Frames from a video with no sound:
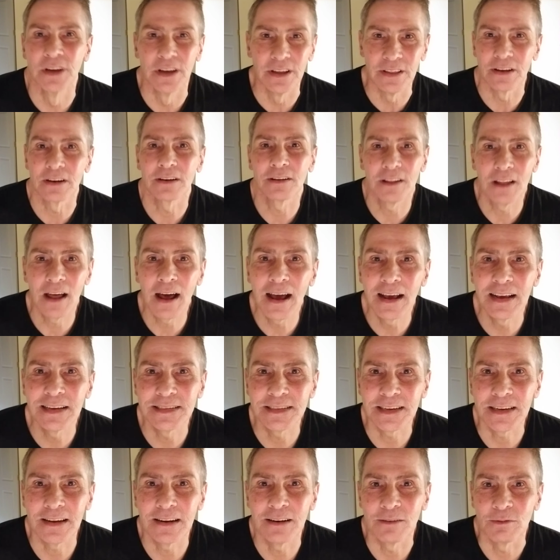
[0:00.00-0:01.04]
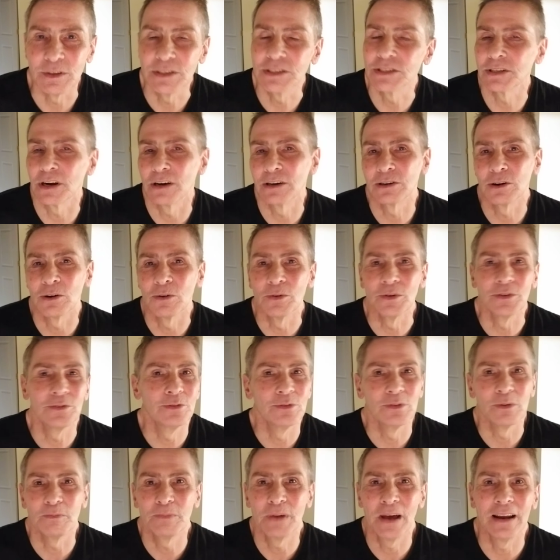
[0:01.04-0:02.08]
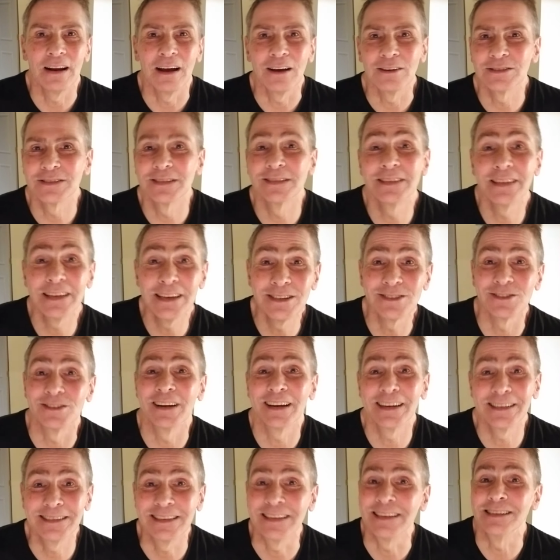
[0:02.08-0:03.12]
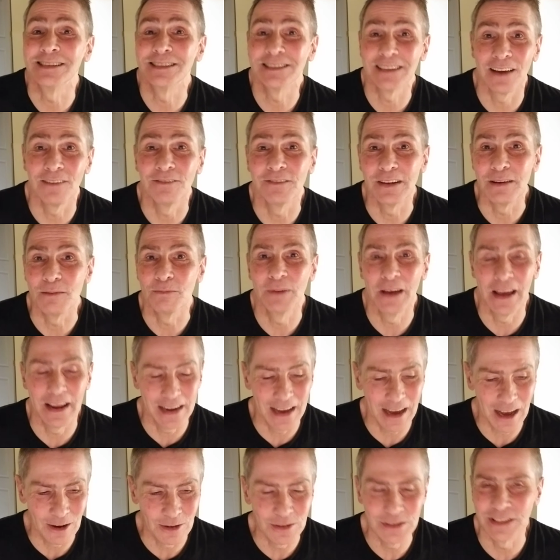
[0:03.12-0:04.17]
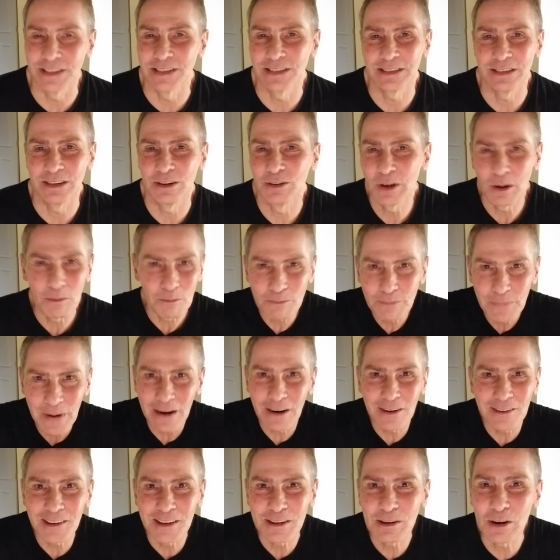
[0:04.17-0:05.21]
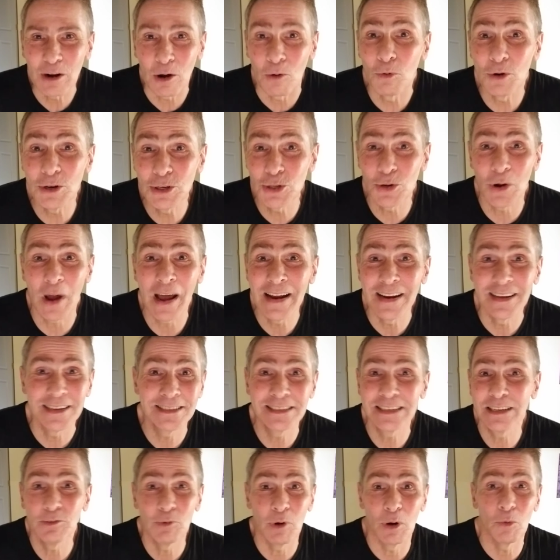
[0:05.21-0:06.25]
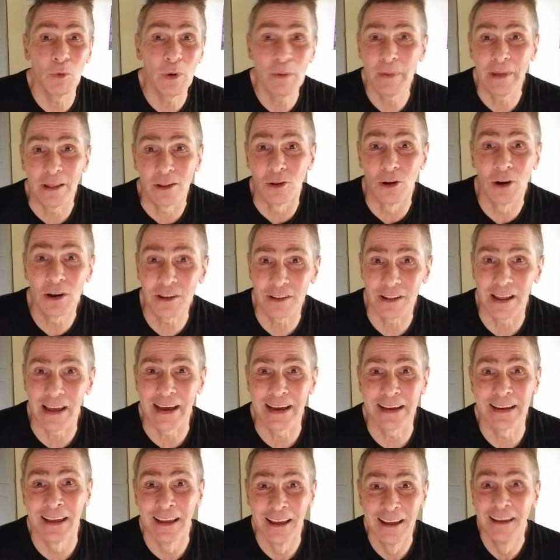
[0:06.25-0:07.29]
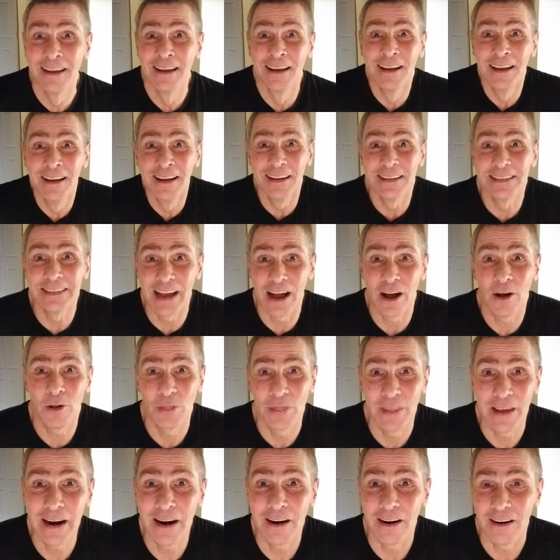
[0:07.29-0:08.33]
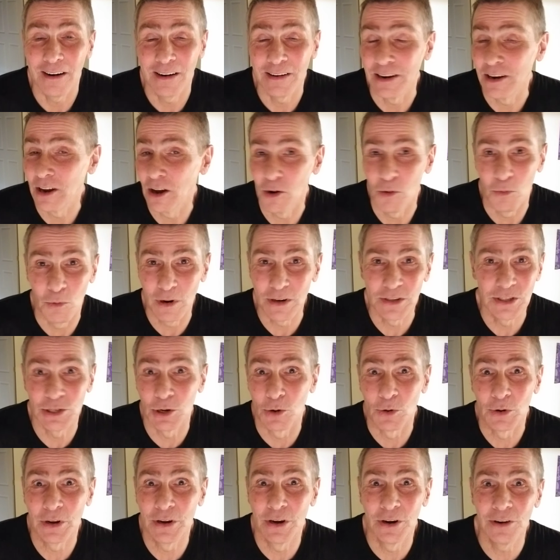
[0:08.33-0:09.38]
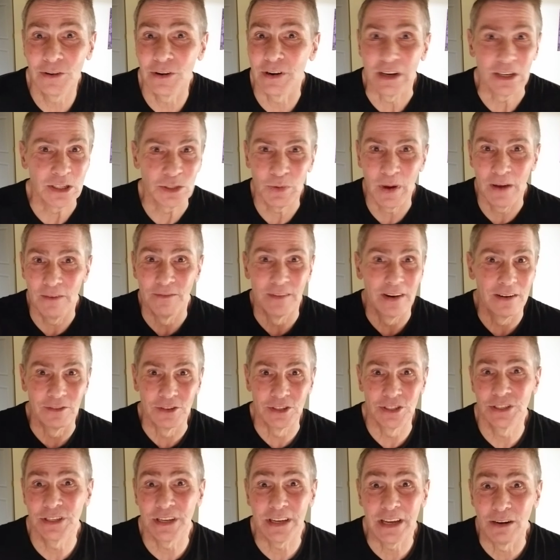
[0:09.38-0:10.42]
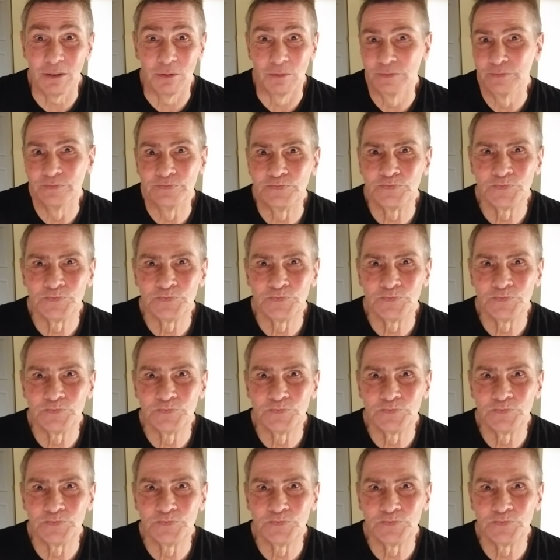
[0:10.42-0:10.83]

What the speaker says: in the closet. And we started going through the penthouses. These are 1970 penthouses. And you could barely, you know, we're trying to see what women look like down there. You know, we're so curious. We have never seen,